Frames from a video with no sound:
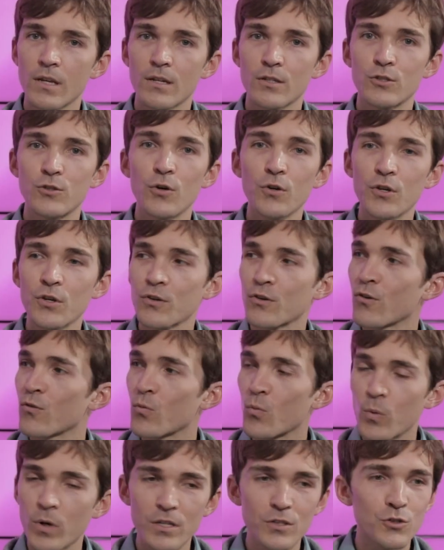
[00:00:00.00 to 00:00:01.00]
Talking
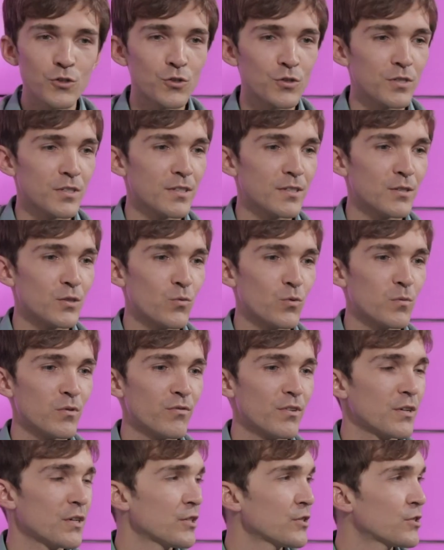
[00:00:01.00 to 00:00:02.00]
of which, it will be
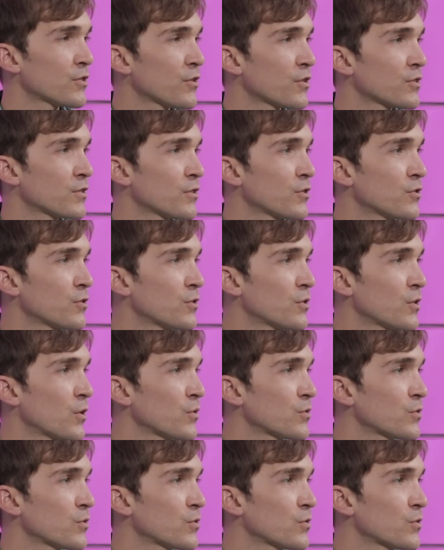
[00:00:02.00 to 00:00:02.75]
very interesting to know,